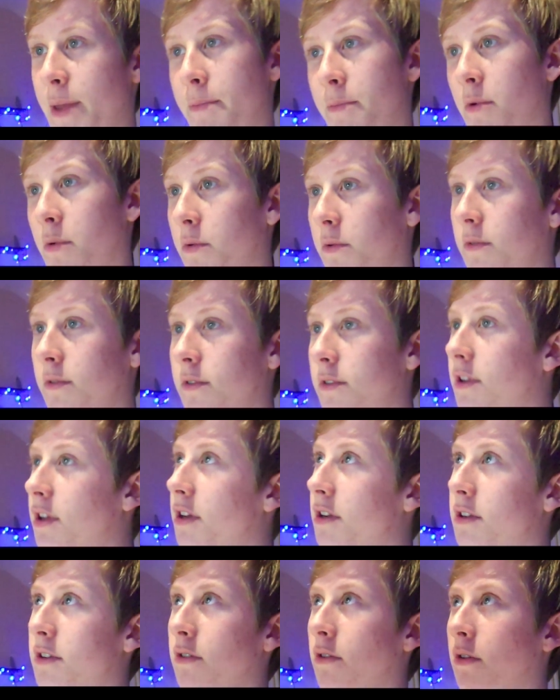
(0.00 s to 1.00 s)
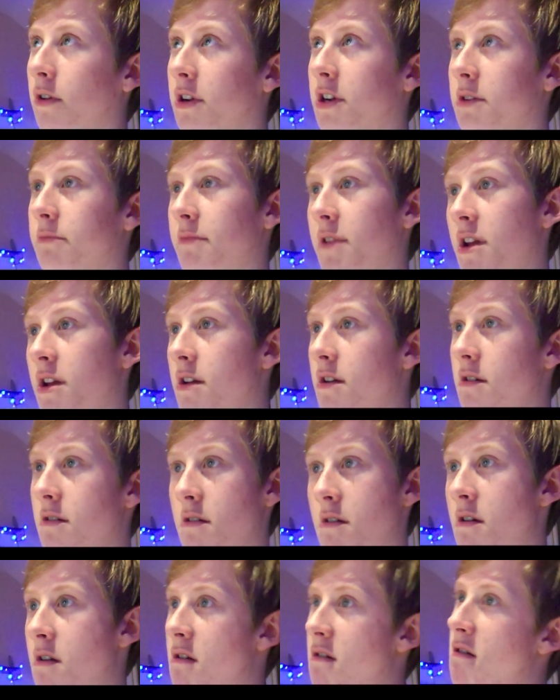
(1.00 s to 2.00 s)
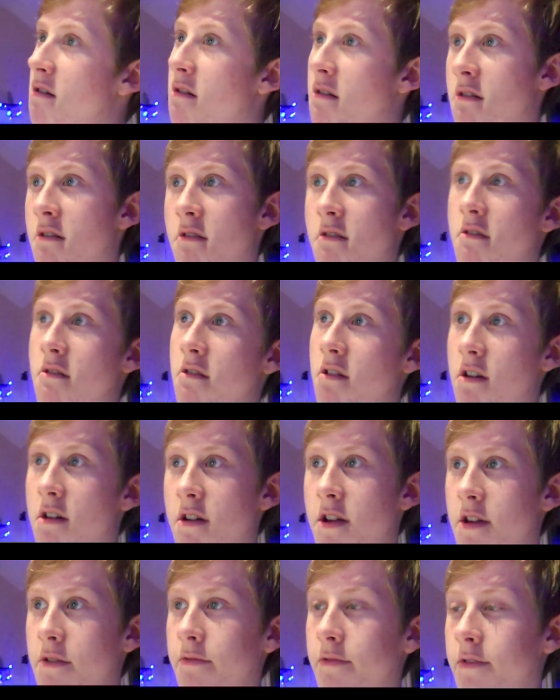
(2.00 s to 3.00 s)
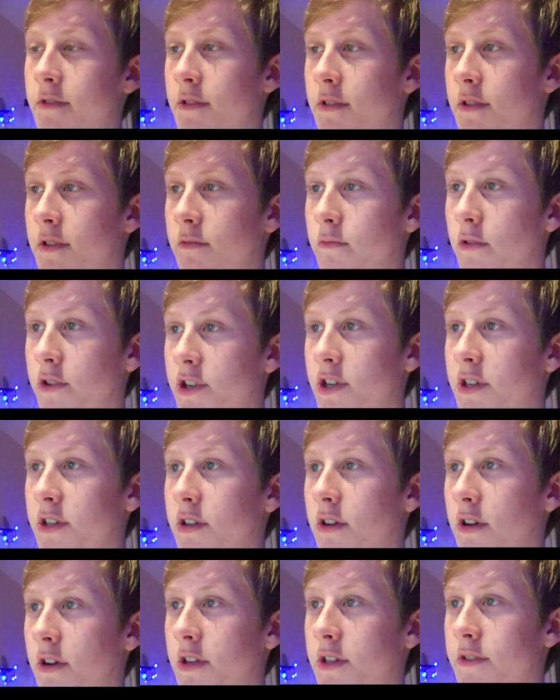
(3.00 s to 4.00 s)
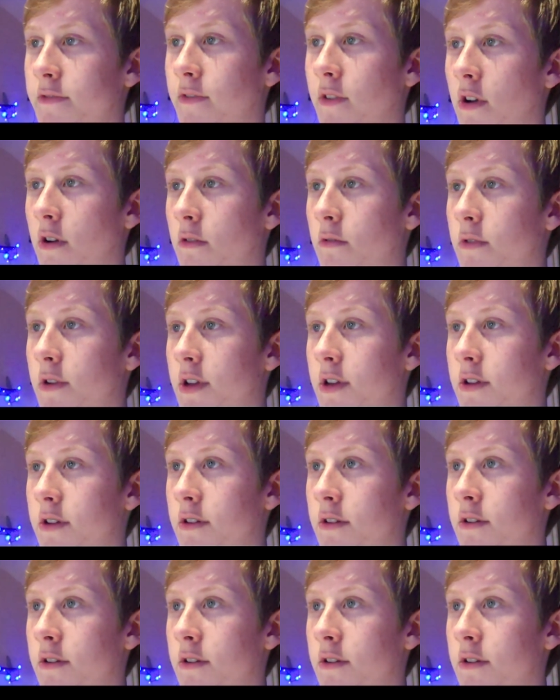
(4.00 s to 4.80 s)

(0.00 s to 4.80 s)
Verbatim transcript: people that talk to me. I know. Watching Ty's vlog.